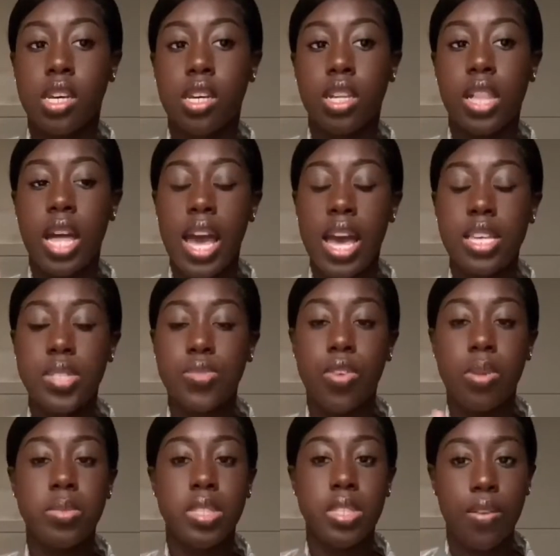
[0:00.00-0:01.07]
class
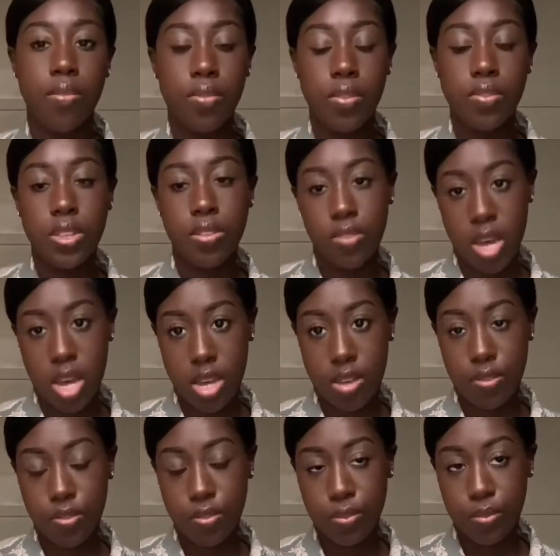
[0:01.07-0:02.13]
from 7.55
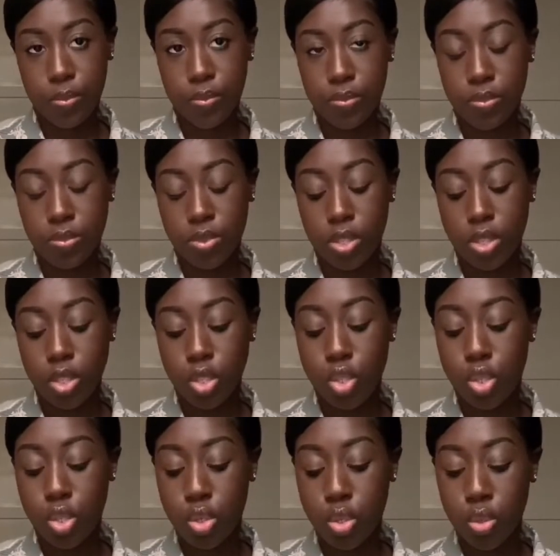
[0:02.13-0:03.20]

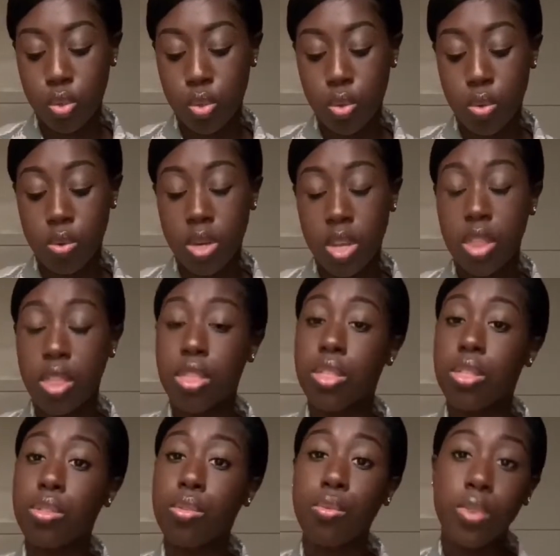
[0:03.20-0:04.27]
to
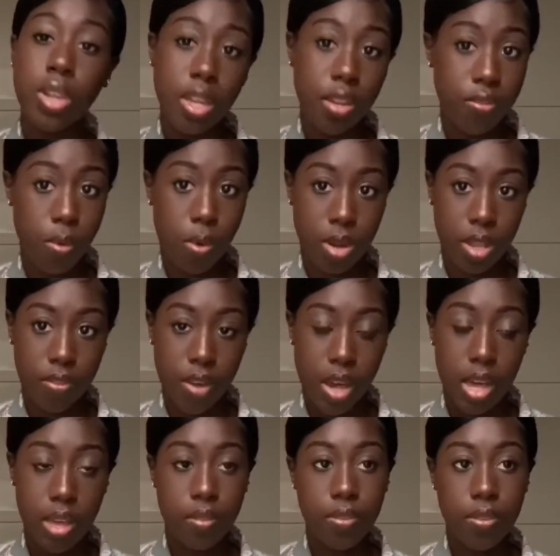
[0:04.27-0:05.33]

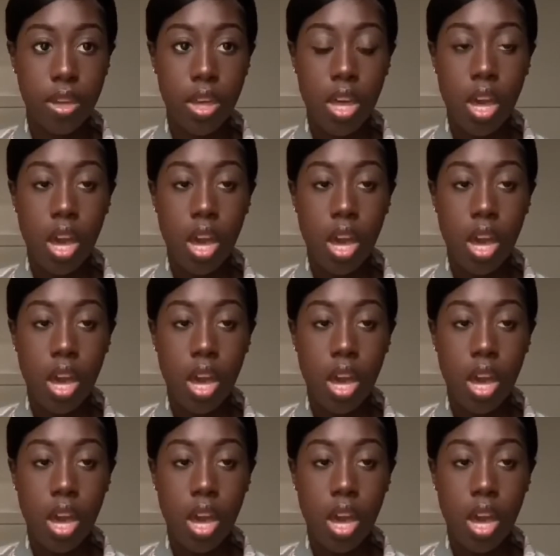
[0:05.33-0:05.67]
3.45.